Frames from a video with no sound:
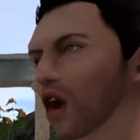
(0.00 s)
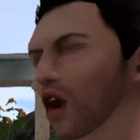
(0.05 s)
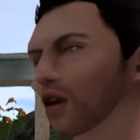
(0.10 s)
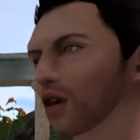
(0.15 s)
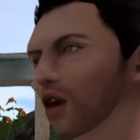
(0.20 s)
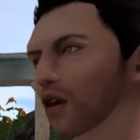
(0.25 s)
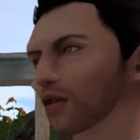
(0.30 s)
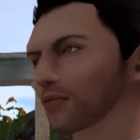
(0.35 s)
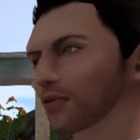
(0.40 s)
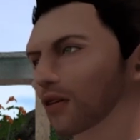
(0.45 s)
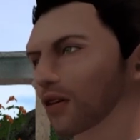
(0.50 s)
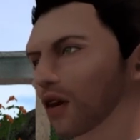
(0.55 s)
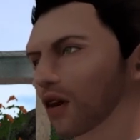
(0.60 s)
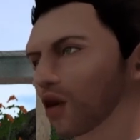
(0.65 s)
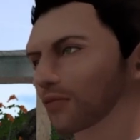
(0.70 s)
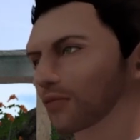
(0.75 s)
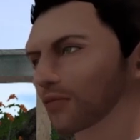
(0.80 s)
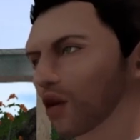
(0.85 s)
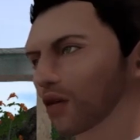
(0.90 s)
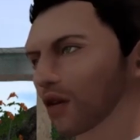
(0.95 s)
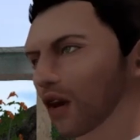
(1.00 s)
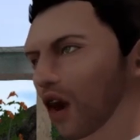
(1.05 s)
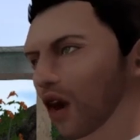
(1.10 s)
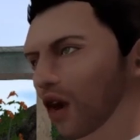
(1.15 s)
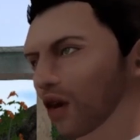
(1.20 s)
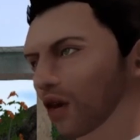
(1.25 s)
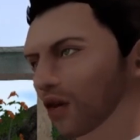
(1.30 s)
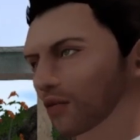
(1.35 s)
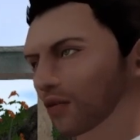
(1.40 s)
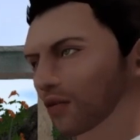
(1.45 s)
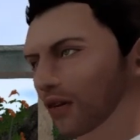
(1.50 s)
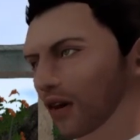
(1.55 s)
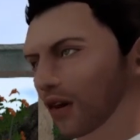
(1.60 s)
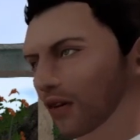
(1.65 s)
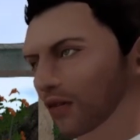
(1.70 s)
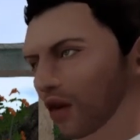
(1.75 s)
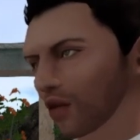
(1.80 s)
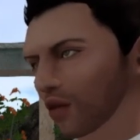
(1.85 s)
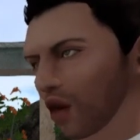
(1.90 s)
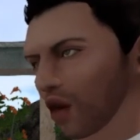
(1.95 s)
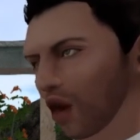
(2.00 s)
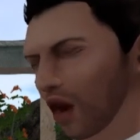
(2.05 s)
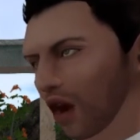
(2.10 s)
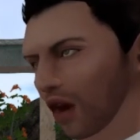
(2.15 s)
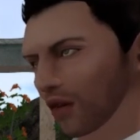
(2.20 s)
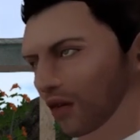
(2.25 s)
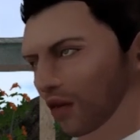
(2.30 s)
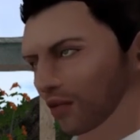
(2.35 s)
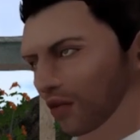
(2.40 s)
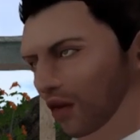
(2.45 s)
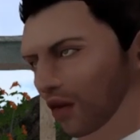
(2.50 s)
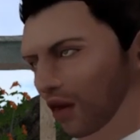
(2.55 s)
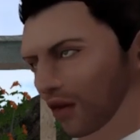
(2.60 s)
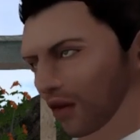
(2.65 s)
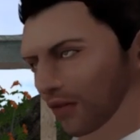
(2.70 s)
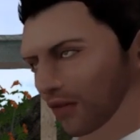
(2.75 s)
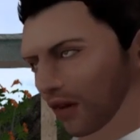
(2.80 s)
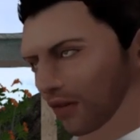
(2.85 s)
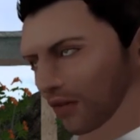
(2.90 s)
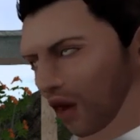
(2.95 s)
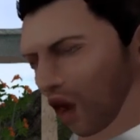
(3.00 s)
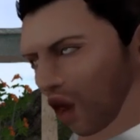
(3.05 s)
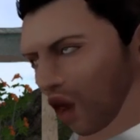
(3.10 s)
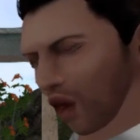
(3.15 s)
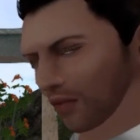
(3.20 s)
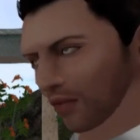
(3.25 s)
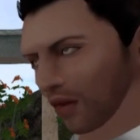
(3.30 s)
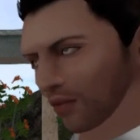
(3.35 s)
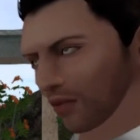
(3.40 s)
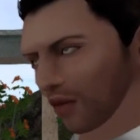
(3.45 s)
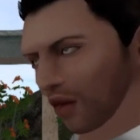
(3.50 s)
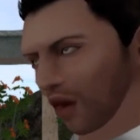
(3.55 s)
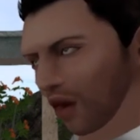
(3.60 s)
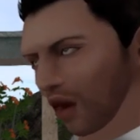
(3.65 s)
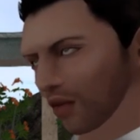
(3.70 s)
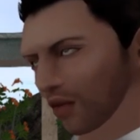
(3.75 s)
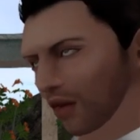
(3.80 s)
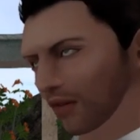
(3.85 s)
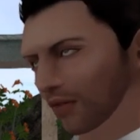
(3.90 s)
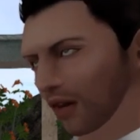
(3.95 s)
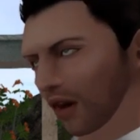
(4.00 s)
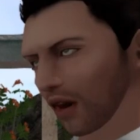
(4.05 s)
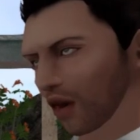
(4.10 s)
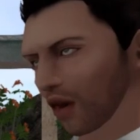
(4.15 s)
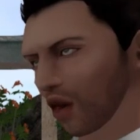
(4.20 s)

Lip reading: Aging population, as you said, with multiple medical conditions.